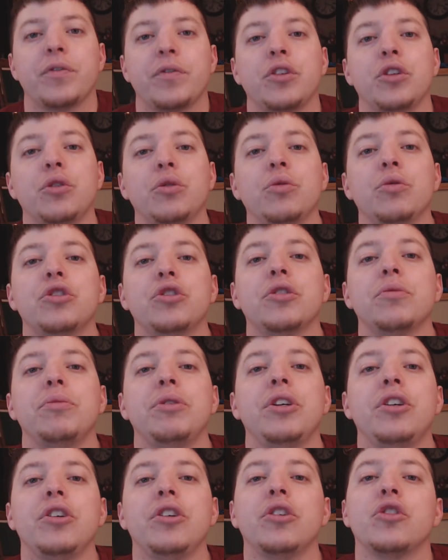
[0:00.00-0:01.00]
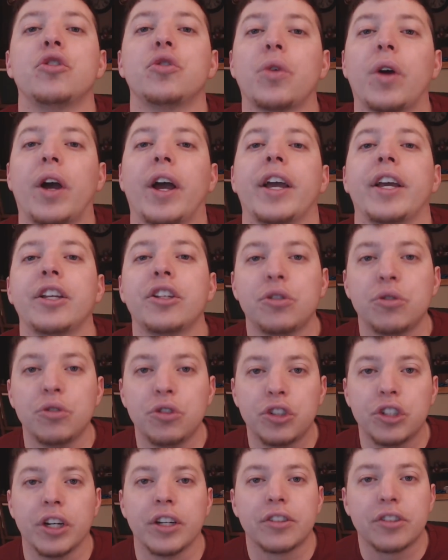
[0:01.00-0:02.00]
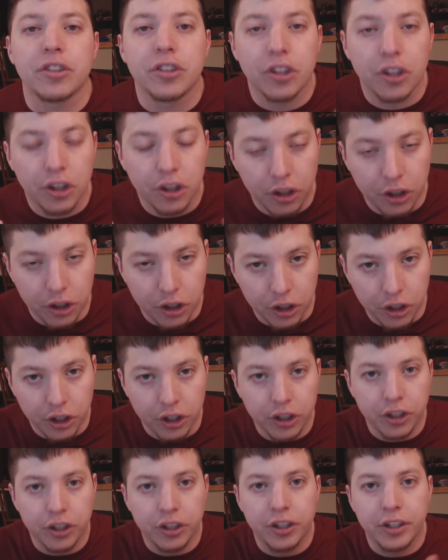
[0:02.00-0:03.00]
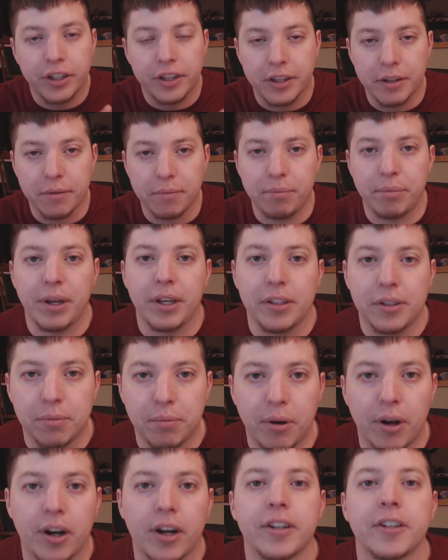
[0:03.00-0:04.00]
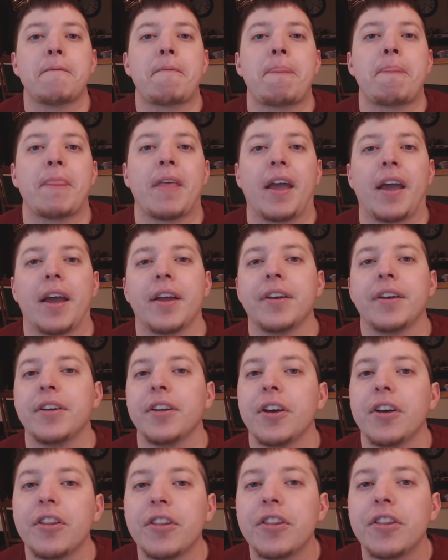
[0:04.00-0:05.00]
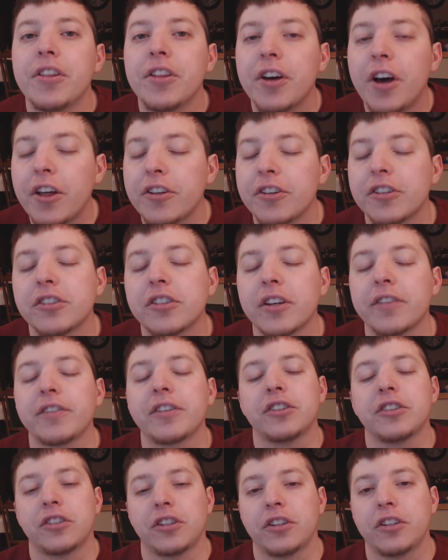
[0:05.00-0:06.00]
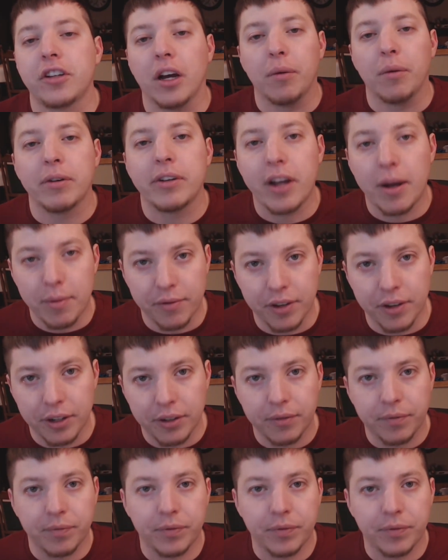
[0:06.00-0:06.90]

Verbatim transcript: You should be trying to just learn the base part and the other stuff can start to come on top of it,